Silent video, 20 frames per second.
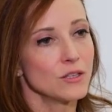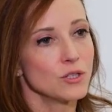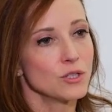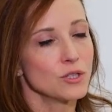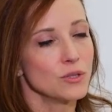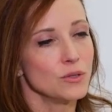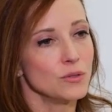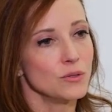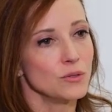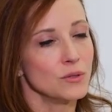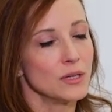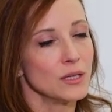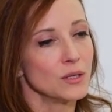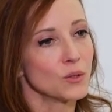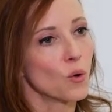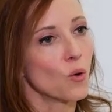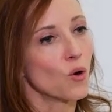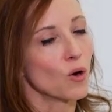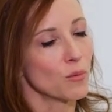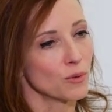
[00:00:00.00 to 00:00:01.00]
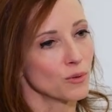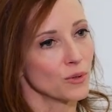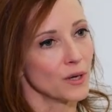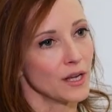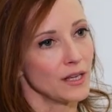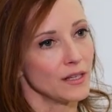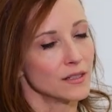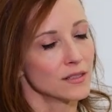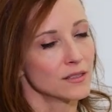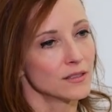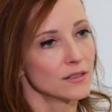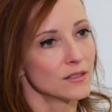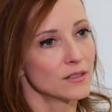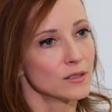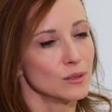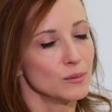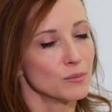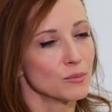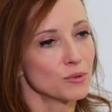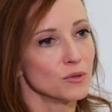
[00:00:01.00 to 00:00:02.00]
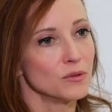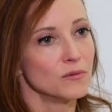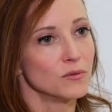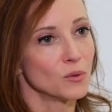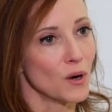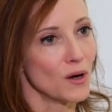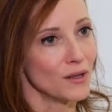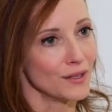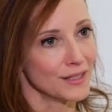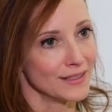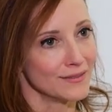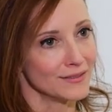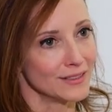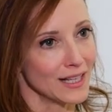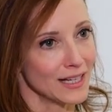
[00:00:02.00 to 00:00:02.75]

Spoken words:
to incorporate to improve quality of